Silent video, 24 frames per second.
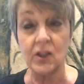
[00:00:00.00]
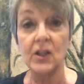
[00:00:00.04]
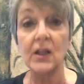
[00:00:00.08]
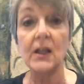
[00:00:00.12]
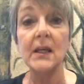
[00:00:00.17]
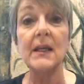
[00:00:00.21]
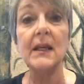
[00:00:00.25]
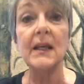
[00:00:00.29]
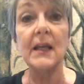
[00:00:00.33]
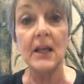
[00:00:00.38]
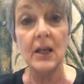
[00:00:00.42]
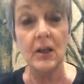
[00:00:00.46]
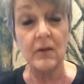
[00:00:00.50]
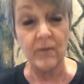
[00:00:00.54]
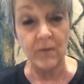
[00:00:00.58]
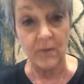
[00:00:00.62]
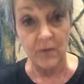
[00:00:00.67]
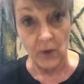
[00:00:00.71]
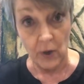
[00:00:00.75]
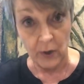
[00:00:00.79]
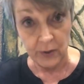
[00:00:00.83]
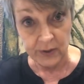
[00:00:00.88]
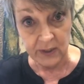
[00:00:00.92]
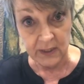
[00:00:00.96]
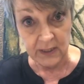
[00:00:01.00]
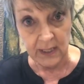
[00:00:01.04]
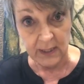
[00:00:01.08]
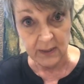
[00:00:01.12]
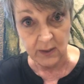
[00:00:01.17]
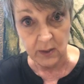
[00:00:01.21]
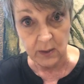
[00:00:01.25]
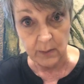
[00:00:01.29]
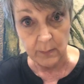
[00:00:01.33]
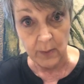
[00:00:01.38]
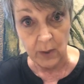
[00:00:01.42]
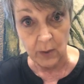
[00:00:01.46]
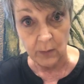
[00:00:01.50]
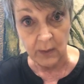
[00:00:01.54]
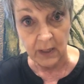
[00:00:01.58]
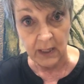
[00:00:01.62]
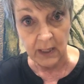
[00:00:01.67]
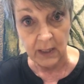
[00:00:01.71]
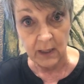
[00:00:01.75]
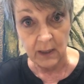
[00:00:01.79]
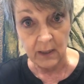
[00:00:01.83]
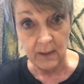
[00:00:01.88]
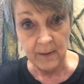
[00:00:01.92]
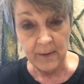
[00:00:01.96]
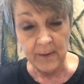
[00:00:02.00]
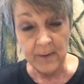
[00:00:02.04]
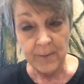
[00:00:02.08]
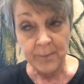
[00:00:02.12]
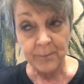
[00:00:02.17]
to give false testimony,